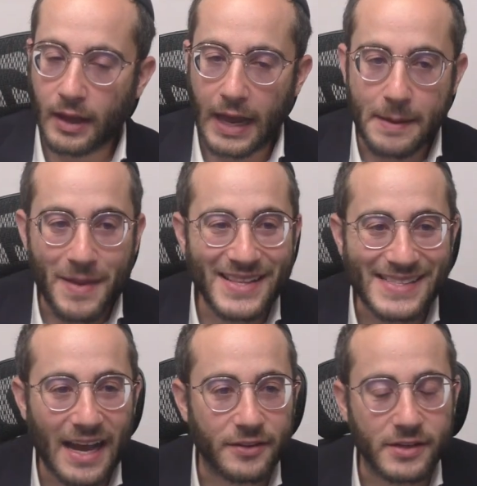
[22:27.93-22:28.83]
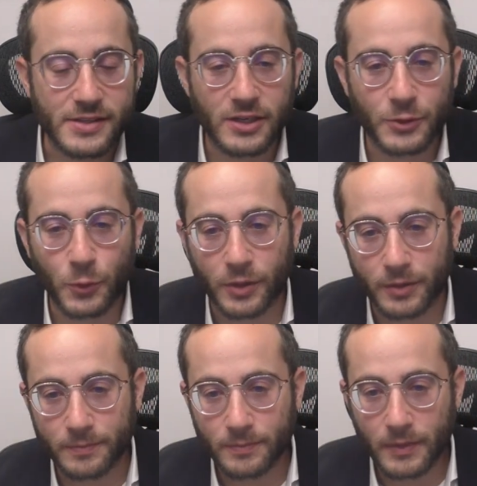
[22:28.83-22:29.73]
And he bends down to his little
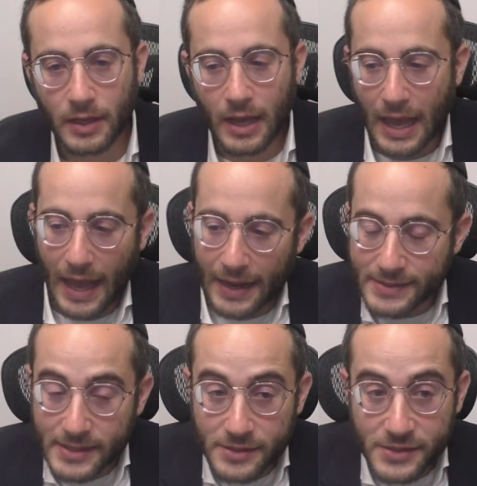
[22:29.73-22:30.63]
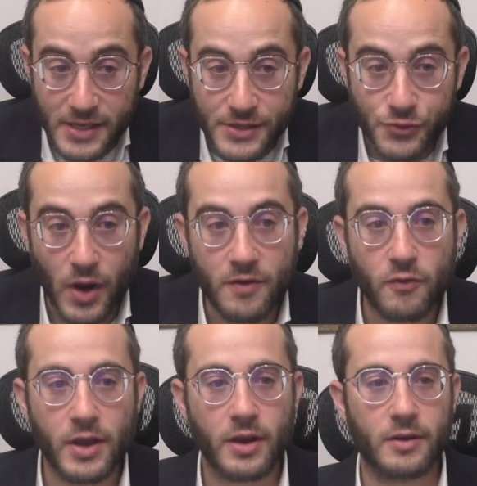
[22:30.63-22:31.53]
daughter. And he says, You see this grave
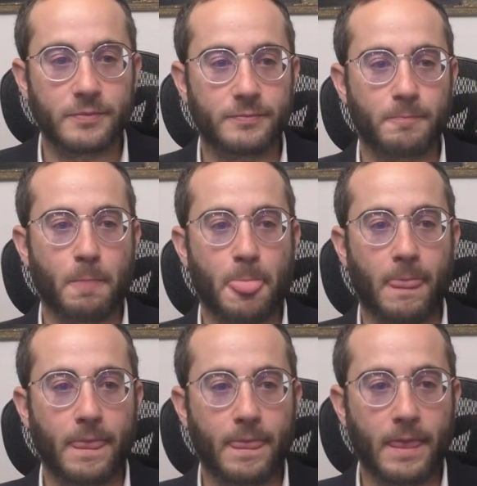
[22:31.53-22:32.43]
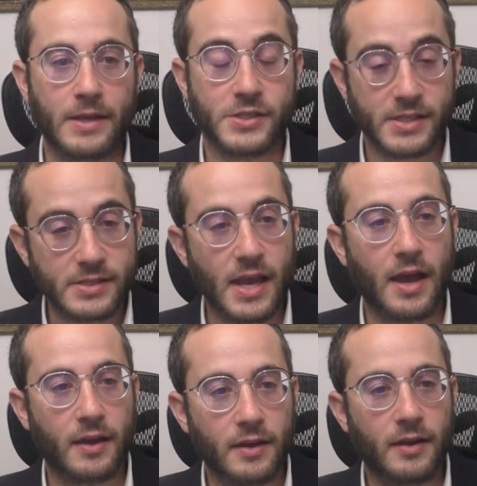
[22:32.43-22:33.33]
over here? And she says,
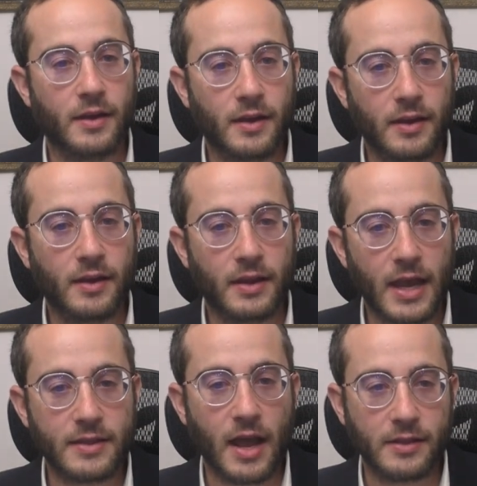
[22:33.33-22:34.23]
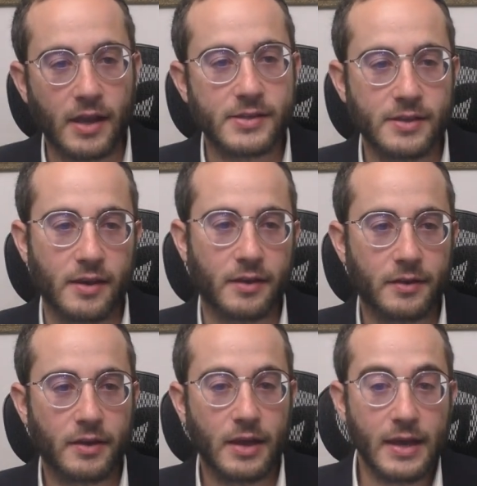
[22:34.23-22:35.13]
Yeah. Yeah, Tati, I see
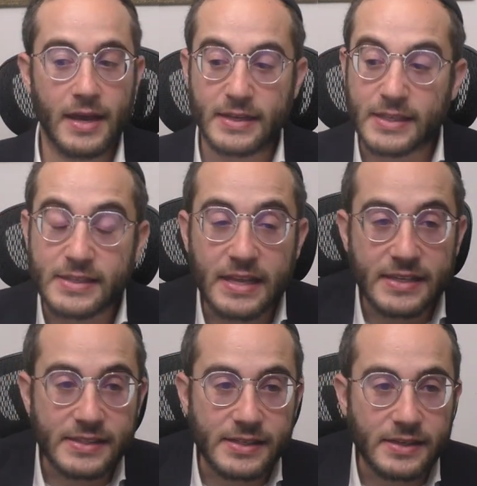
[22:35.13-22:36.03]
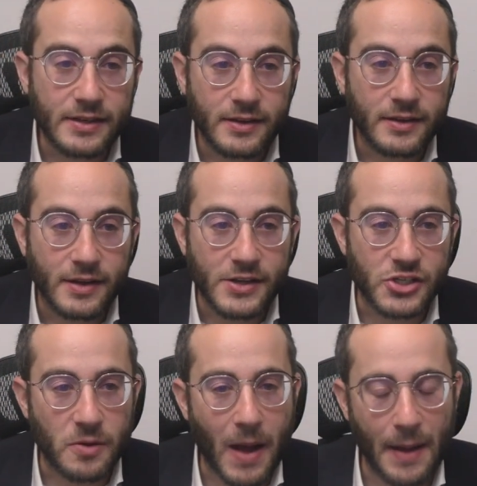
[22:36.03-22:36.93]
it. He says, This
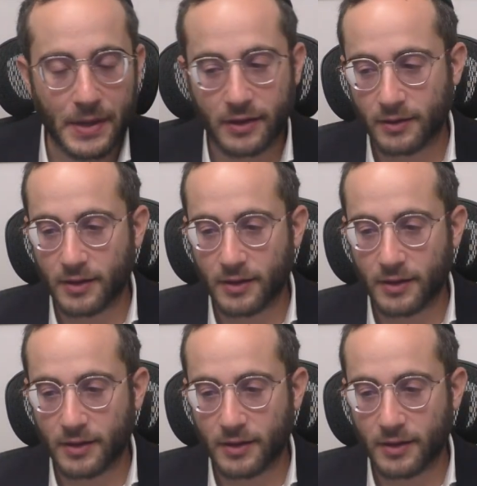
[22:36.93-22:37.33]
is your mommy.